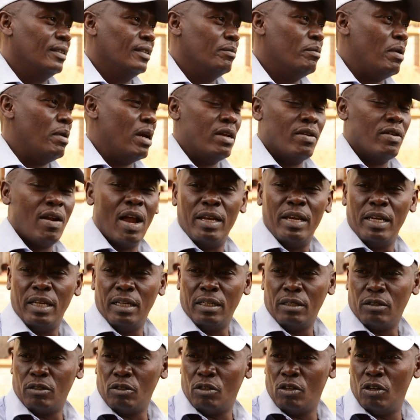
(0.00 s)
By
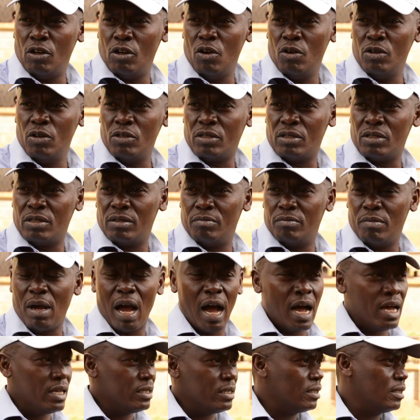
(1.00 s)
running to close
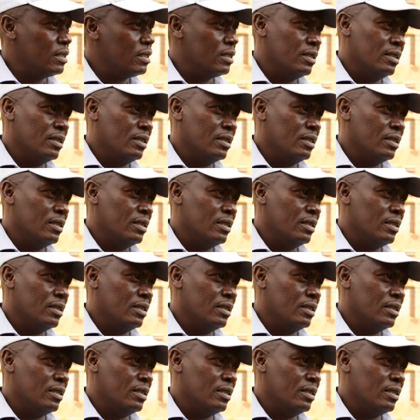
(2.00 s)
bars,